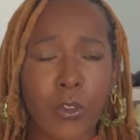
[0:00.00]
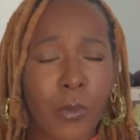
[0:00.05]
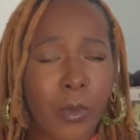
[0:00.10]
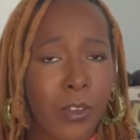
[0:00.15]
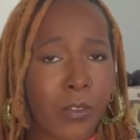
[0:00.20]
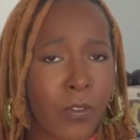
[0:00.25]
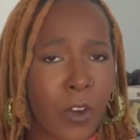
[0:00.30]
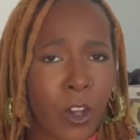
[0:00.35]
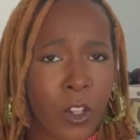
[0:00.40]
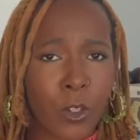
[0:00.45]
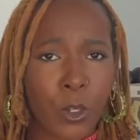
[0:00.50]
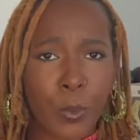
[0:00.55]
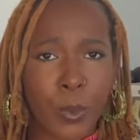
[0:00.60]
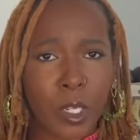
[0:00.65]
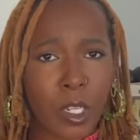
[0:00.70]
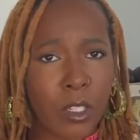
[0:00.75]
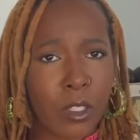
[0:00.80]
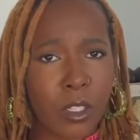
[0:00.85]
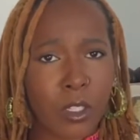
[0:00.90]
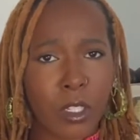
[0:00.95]
been following me
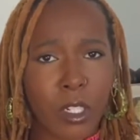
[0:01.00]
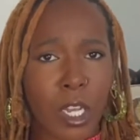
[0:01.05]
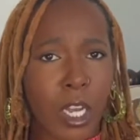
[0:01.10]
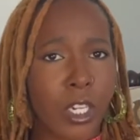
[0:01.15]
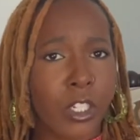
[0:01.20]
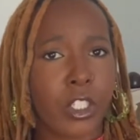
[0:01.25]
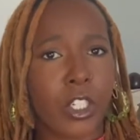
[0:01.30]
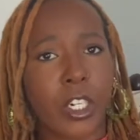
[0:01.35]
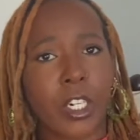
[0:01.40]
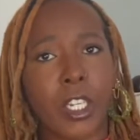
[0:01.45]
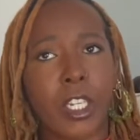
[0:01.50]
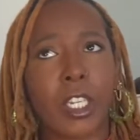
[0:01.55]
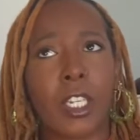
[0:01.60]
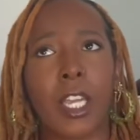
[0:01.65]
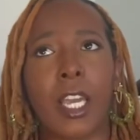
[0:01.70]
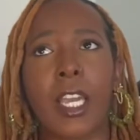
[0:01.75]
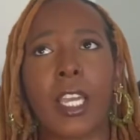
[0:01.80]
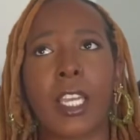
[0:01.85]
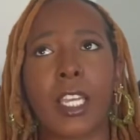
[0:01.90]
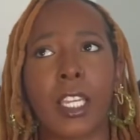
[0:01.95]
on this lock journey,
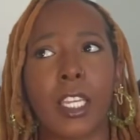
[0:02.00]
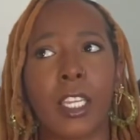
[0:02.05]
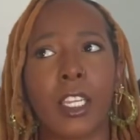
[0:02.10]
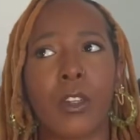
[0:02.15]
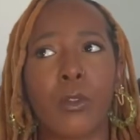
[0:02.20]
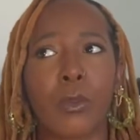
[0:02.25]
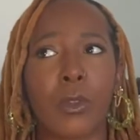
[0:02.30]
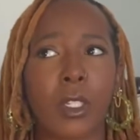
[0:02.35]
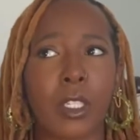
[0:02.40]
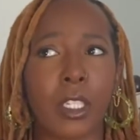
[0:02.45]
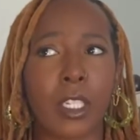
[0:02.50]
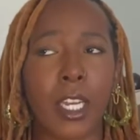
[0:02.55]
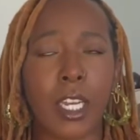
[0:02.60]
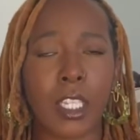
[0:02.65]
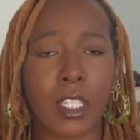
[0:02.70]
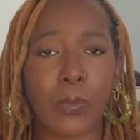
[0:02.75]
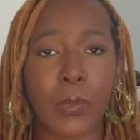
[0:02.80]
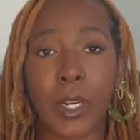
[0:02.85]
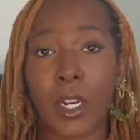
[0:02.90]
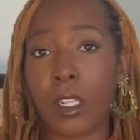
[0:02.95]
like it really
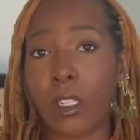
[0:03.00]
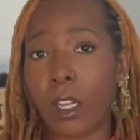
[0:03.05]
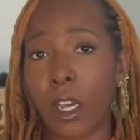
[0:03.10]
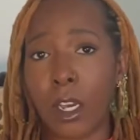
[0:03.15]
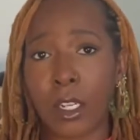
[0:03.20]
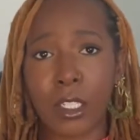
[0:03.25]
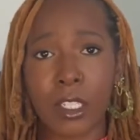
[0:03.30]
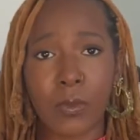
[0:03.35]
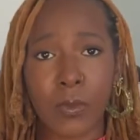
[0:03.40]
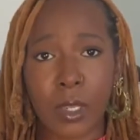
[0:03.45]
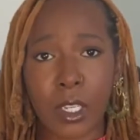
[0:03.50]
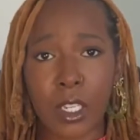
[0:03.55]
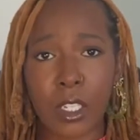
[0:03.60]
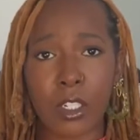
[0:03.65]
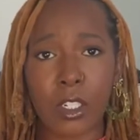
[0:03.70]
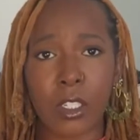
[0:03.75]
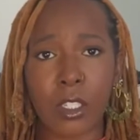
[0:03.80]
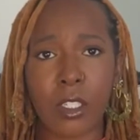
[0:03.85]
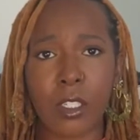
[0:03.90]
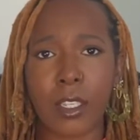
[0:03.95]
has meant a lot to me,
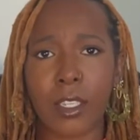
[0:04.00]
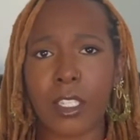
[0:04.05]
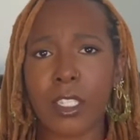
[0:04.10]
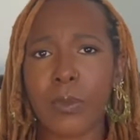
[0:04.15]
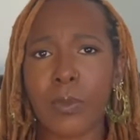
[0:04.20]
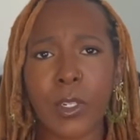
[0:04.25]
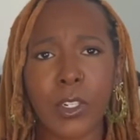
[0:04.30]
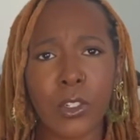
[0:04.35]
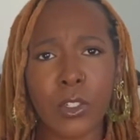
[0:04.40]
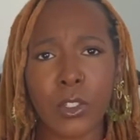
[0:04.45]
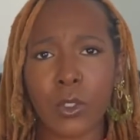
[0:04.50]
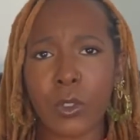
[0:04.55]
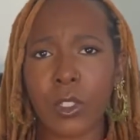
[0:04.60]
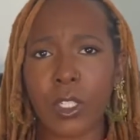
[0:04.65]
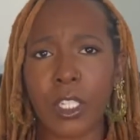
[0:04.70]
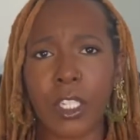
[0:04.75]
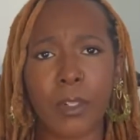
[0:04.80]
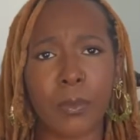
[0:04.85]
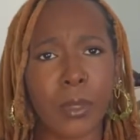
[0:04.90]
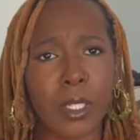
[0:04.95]
just like
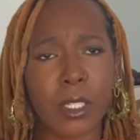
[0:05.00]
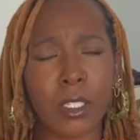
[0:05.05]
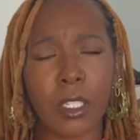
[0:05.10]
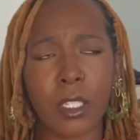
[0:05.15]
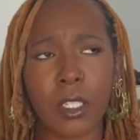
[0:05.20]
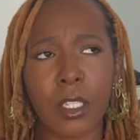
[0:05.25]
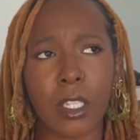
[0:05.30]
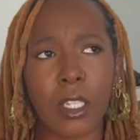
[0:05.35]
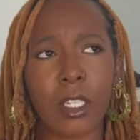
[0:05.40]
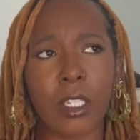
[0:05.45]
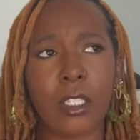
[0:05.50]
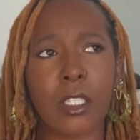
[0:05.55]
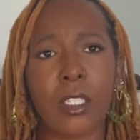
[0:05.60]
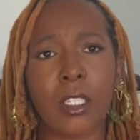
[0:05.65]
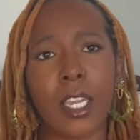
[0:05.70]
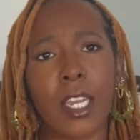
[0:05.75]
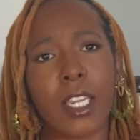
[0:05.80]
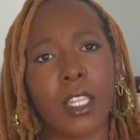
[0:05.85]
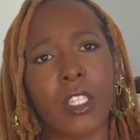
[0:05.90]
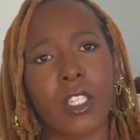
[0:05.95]
spiritually and mentally, to
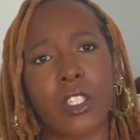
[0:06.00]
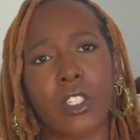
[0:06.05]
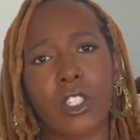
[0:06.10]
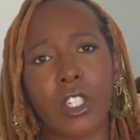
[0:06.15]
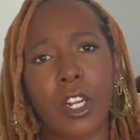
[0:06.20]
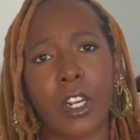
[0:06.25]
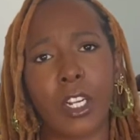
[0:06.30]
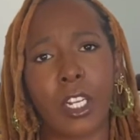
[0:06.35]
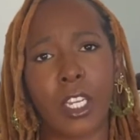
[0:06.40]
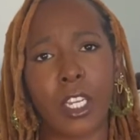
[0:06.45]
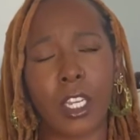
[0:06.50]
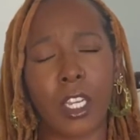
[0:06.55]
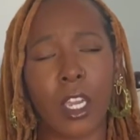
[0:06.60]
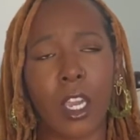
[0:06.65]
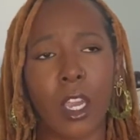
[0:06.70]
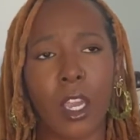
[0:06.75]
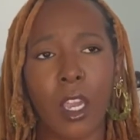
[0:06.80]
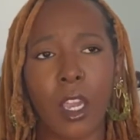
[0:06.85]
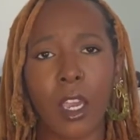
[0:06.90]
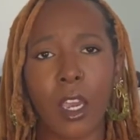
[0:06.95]
take this journey.
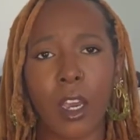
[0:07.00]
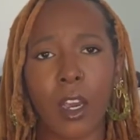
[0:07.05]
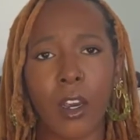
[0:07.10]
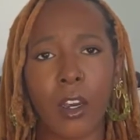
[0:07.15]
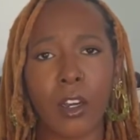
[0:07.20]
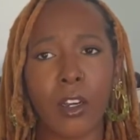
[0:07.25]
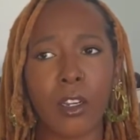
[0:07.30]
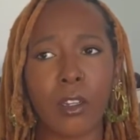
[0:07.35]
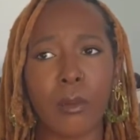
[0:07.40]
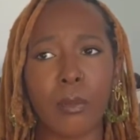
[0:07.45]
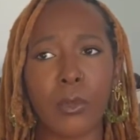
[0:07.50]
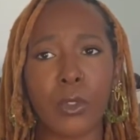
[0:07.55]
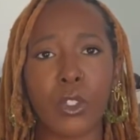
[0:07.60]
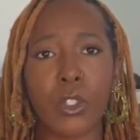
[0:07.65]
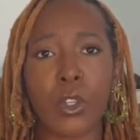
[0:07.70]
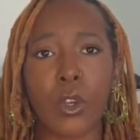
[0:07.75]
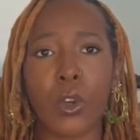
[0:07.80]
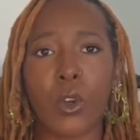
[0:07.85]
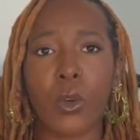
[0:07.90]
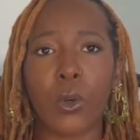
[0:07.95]

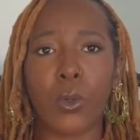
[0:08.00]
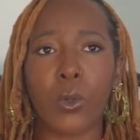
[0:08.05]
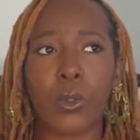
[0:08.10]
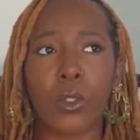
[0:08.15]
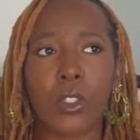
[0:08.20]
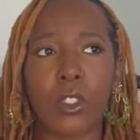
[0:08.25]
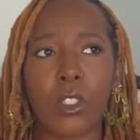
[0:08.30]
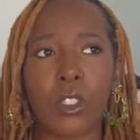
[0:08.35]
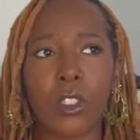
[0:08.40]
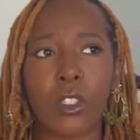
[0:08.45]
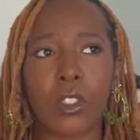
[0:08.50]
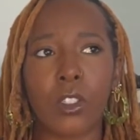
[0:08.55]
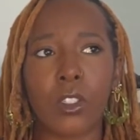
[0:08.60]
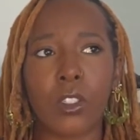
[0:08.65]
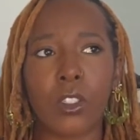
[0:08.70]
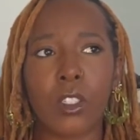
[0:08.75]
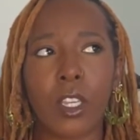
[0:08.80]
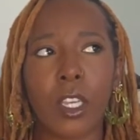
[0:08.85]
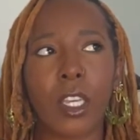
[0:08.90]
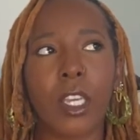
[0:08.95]
So
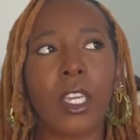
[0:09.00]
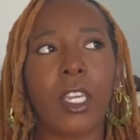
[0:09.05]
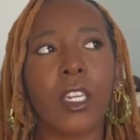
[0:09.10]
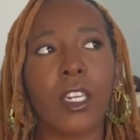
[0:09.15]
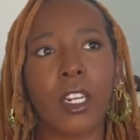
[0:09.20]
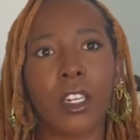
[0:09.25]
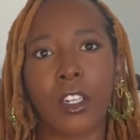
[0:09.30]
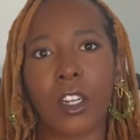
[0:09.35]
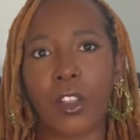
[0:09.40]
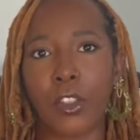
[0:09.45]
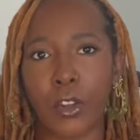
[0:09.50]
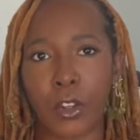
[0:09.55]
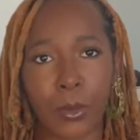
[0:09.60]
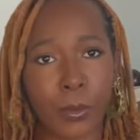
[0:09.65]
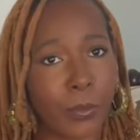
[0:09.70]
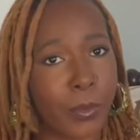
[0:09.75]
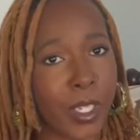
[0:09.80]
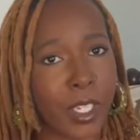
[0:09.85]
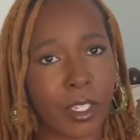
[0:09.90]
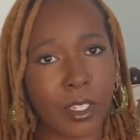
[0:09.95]
to hit another
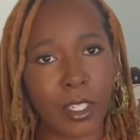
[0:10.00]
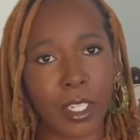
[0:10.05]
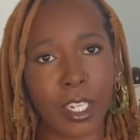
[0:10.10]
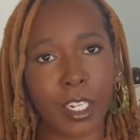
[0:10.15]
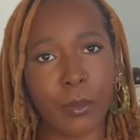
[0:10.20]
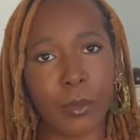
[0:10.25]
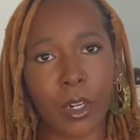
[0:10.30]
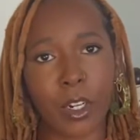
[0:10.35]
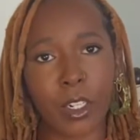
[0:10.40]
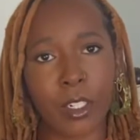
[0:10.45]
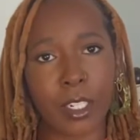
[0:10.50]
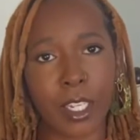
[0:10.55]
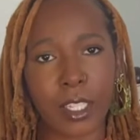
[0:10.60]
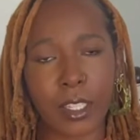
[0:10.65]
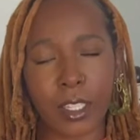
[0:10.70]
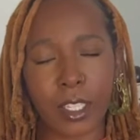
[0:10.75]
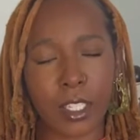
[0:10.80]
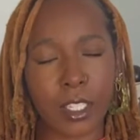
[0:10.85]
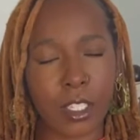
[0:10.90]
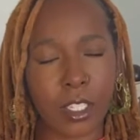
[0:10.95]
big landmark like
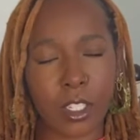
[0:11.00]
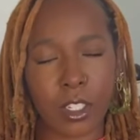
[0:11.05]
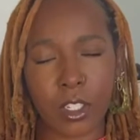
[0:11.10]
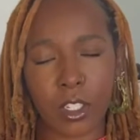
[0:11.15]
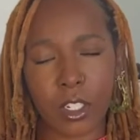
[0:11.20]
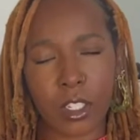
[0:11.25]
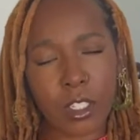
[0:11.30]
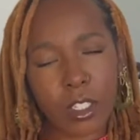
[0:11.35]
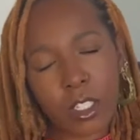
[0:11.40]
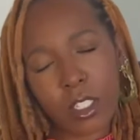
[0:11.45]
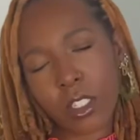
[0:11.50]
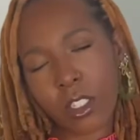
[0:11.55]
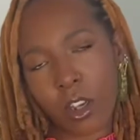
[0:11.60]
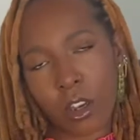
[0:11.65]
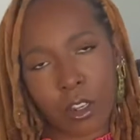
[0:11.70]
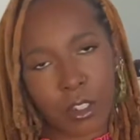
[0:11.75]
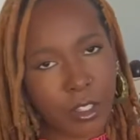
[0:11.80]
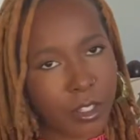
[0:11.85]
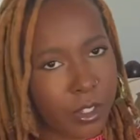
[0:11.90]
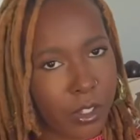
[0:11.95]
this is just, it's
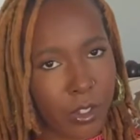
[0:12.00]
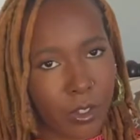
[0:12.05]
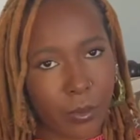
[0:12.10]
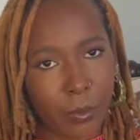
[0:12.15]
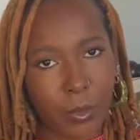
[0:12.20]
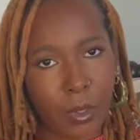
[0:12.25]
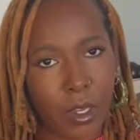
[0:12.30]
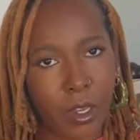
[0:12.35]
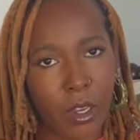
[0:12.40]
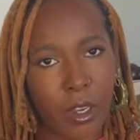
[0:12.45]
awesome.